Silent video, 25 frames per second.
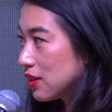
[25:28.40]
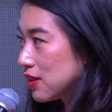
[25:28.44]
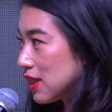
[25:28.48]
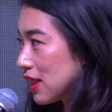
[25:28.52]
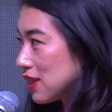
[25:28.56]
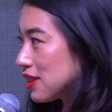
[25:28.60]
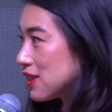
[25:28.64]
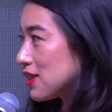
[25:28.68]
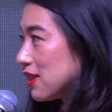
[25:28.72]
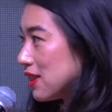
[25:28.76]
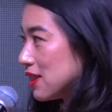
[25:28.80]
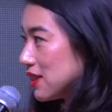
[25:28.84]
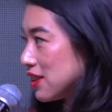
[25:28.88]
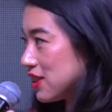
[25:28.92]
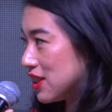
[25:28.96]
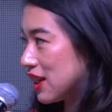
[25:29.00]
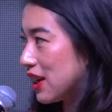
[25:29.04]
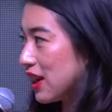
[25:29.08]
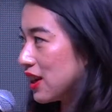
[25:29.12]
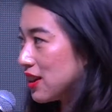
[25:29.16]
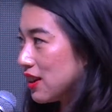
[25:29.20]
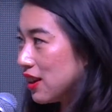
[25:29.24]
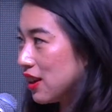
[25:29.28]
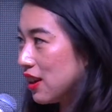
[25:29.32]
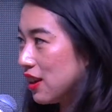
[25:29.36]
Senseless
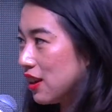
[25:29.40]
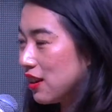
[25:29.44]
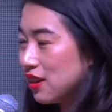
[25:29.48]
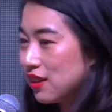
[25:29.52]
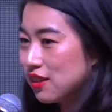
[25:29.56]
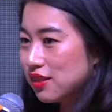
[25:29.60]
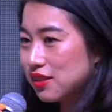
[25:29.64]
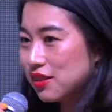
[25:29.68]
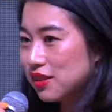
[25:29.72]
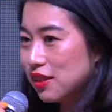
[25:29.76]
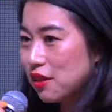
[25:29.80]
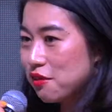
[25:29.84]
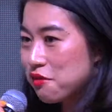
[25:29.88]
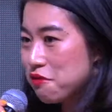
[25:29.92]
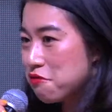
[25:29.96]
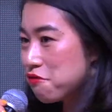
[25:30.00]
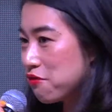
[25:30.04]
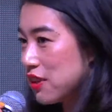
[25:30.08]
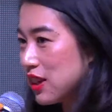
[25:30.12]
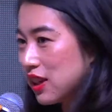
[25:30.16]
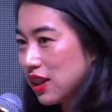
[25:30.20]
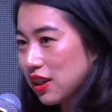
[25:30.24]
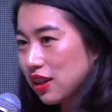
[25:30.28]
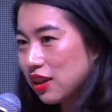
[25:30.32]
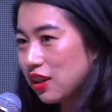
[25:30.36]
debt is
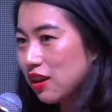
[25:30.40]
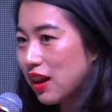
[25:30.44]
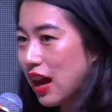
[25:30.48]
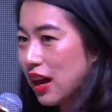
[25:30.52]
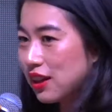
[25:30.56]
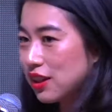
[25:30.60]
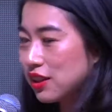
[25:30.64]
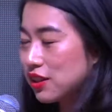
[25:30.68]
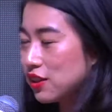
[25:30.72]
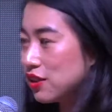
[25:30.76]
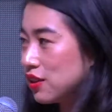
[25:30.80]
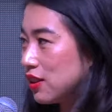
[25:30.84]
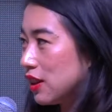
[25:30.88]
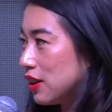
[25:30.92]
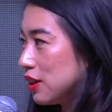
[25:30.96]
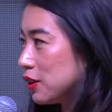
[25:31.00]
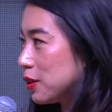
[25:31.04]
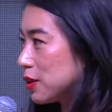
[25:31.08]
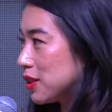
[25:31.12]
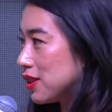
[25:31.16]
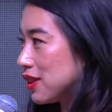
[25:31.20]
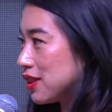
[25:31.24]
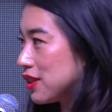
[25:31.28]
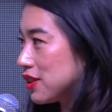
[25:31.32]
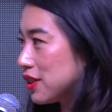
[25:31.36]
really not adding to the
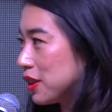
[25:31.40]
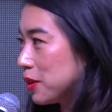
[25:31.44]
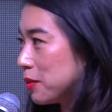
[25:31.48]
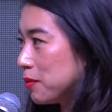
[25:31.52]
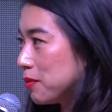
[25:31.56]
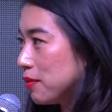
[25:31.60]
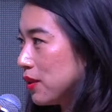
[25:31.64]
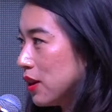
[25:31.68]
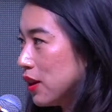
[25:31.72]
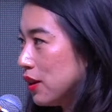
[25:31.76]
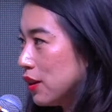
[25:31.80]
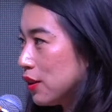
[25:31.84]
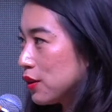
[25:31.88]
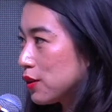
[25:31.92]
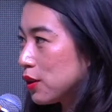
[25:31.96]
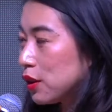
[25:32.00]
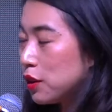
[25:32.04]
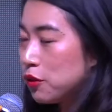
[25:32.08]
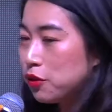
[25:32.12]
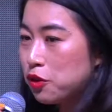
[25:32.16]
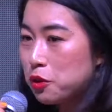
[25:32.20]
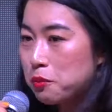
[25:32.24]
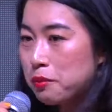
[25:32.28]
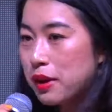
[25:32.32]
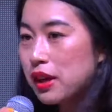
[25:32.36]
ecosystem. So
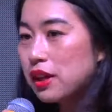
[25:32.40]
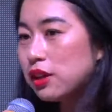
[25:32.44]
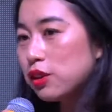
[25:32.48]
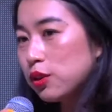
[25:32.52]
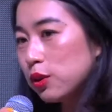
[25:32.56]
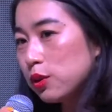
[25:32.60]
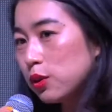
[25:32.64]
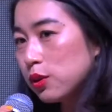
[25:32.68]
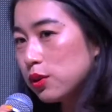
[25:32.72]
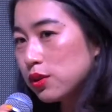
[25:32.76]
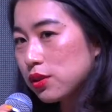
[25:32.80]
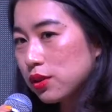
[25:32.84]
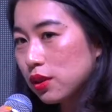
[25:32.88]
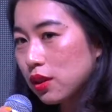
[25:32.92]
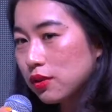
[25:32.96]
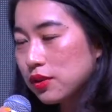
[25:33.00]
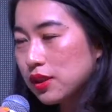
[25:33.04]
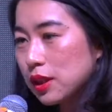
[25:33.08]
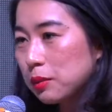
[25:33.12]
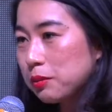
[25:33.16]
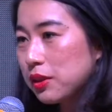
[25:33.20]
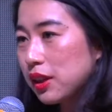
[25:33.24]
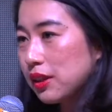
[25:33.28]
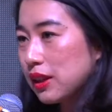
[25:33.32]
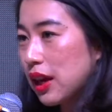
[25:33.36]
if you make use of
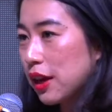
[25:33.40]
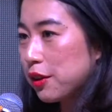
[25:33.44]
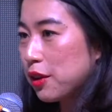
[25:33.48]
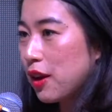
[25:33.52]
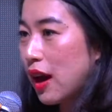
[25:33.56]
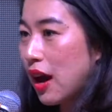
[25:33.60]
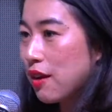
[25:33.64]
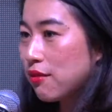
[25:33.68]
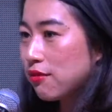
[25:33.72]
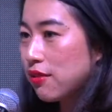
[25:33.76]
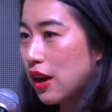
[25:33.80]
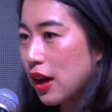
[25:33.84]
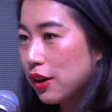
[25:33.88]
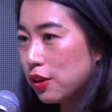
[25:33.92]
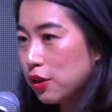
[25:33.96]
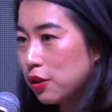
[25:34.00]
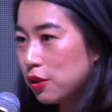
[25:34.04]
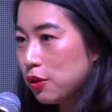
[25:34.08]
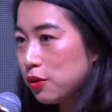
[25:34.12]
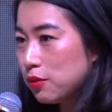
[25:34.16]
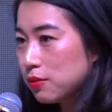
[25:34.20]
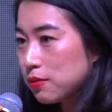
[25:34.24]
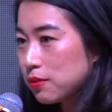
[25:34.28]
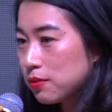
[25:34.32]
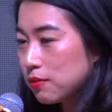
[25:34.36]
something that you have
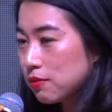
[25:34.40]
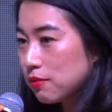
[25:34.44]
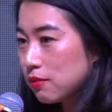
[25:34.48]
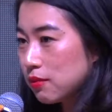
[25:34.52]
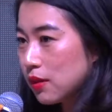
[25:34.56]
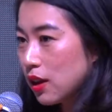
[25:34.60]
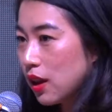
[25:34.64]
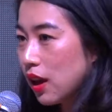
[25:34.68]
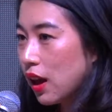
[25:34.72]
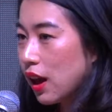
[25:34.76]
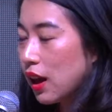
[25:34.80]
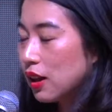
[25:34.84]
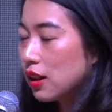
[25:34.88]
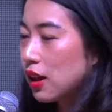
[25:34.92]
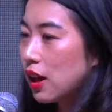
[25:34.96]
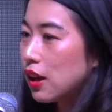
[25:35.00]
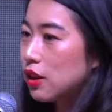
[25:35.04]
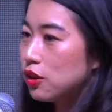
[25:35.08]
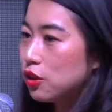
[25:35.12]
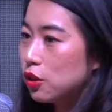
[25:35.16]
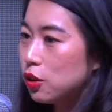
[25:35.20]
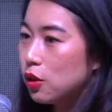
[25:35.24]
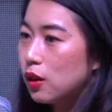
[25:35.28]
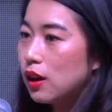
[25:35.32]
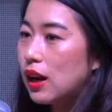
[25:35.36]
value, and
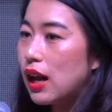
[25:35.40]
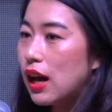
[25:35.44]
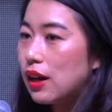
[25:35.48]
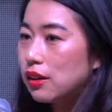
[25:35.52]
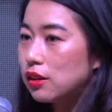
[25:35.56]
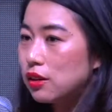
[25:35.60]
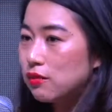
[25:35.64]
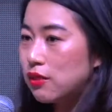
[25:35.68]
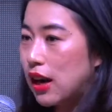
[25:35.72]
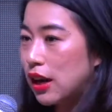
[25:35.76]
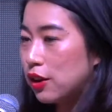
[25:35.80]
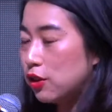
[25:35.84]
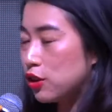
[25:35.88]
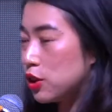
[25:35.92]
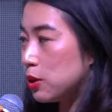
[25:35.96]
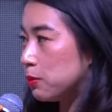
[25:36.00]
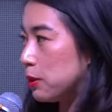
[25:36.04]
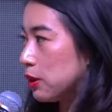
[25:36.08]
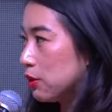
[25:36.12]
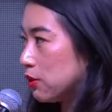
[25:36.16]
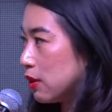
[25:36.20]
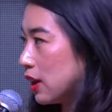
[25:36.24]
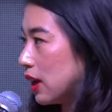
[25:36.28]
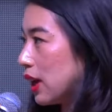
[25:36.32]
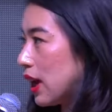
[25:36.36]
then you allow the value to
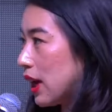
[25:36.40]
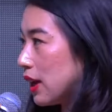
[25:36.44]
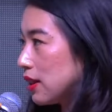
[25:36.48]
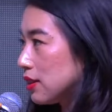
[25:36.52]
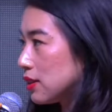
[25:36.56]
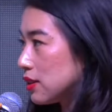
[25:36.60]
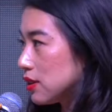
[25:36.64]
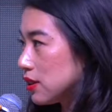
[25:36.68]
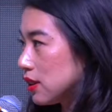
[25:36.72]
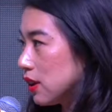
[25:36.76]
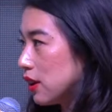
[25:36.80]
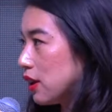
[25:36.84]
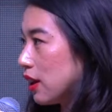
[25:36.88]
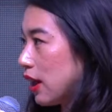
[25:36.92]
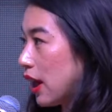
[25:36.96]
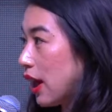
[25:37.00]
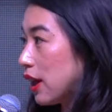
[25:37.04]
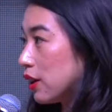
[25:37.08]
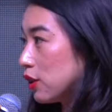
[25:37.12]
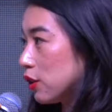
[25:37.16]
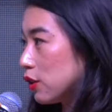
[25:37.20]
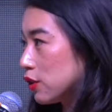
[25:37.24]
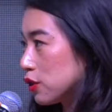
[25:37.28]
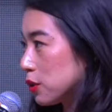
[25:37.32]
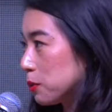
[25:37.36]
be realized,
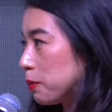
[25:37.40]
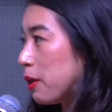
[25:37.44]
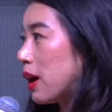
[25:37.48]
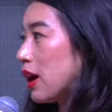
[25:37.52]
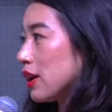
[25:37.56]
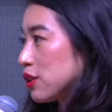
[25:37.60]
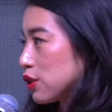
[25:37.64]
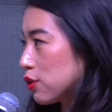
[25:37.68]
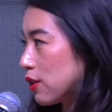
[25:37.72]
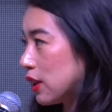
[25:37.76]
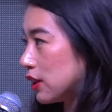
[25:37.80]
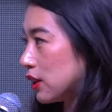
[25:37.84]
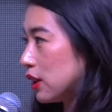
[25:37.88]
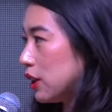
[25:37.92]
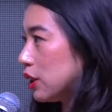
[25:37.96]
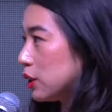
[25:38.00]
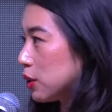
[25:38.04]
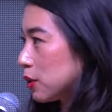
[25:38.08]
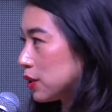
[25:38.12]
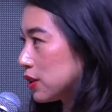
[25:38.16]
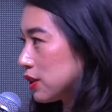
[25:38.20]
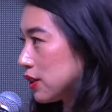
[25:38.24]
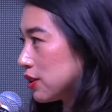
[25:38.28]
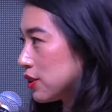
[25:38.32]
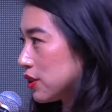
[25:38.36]
and also pass around the
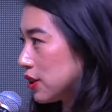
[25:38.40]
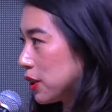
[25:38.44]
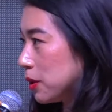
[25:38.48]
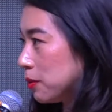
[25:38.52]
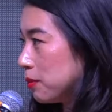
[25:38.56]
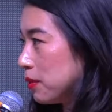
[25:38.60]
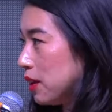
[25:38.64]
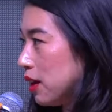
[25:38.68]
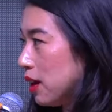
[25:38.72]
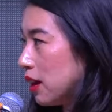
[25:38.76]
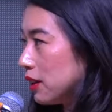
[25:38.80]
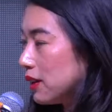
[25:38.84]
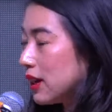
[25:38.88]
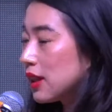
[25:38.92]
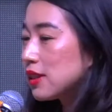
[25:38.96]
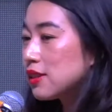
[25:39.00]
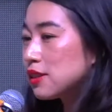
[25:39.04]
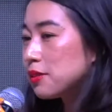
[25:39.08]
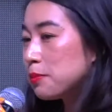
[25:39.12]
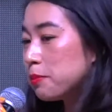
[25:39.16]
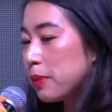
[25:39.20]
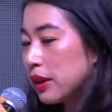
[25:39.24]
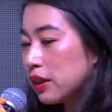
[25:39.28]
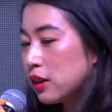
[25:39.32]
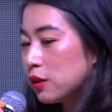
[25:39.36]
ecosystem,
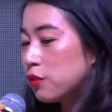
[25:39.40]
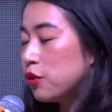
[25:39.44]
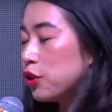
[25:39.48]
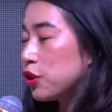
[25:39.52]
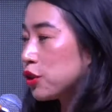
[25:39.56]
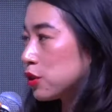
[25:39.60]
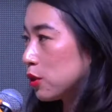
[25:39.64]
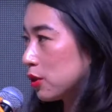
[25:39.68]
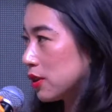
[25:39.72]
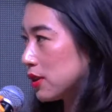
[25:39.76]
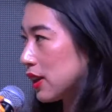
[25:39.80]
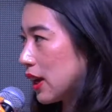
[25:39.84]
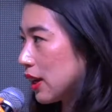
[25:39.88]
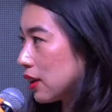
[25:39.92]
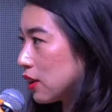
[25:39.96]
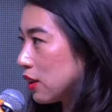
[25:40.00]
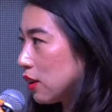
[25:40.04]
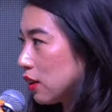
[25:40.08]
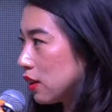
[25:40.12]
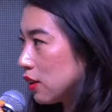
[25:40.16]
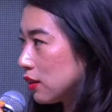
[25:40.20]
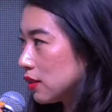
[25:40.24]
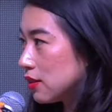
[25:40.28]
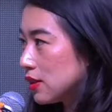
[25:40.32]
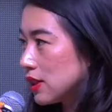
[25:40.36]
that's a beneficial
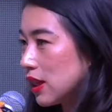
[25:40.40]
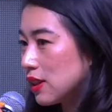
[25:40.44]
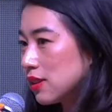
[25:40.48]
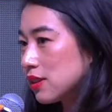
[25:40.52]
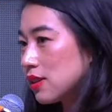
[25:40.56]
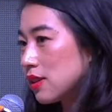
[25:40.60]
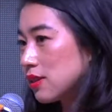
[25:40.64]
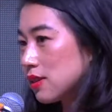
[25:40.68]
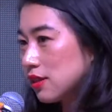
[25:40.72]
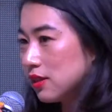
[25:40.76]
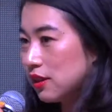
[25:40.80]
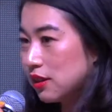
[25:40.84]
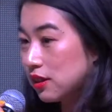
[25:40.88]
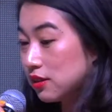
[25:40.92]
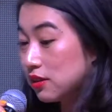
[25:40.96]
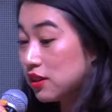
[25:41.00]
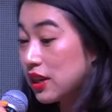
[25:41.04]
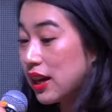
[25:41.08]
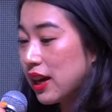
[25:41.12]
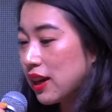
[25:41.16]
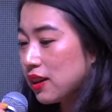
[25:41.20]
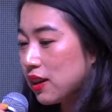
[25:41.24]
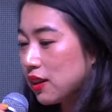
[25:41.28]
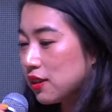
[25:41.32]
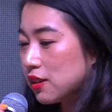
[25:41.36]
cycle. Senseless
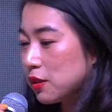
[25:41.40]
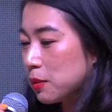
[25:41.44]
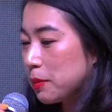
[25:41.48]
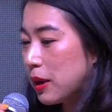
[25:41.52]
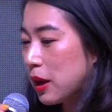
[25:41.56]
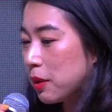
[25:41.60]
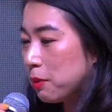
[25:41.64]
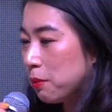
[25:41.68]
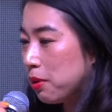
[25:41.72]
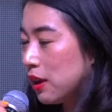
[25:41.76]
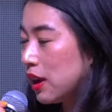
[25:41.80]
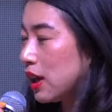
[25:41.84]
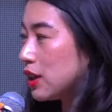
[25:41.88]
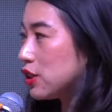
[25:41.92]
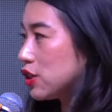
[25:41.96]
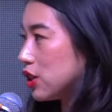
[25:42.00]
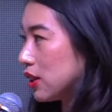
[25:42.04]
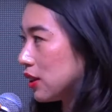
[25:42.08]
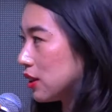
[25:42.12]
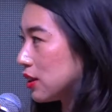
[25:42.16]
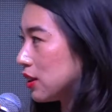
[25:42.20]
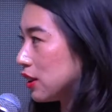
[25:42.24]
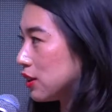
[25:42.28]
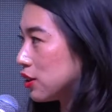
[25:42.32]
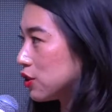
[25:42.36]
debt is about
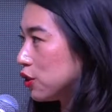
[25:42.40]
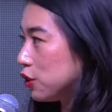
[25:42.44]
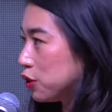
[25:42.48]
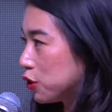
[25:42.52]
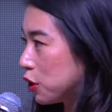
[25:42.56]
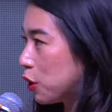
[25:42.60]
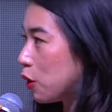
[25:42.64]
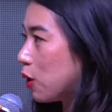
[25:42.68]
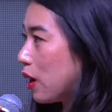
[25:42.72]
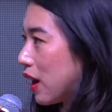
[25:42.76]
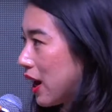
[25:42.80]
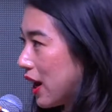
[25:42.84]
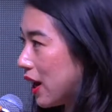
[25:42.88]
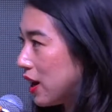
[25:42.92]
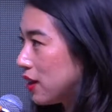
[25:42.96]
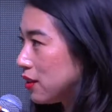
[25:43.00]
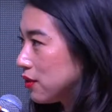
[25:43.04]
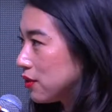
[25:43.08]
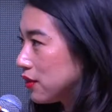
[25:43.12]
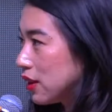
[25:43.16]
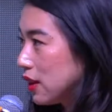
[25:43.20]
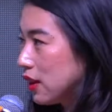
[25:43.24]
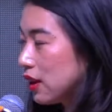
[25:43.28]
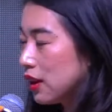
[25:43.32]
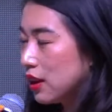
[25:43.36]
pledging things you don't have.